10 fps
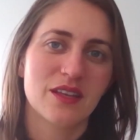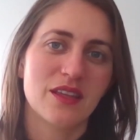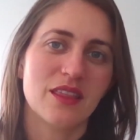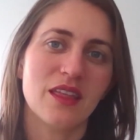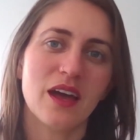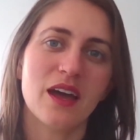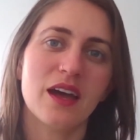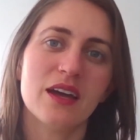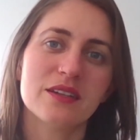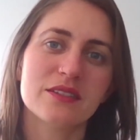
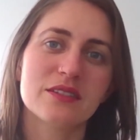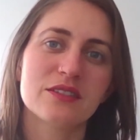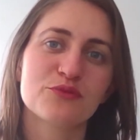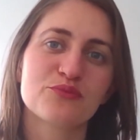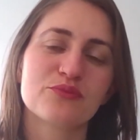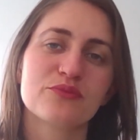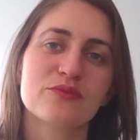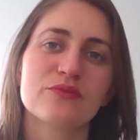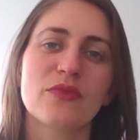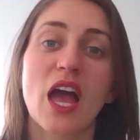that
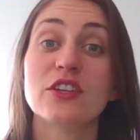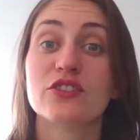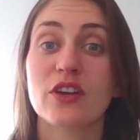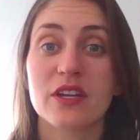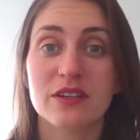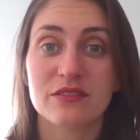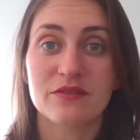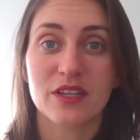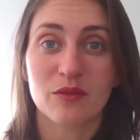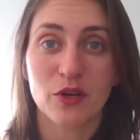I shouldn't
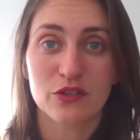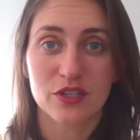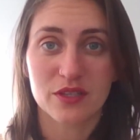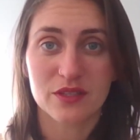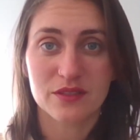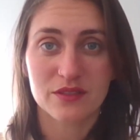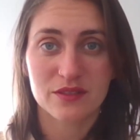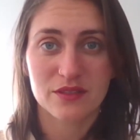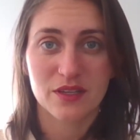feel emotions,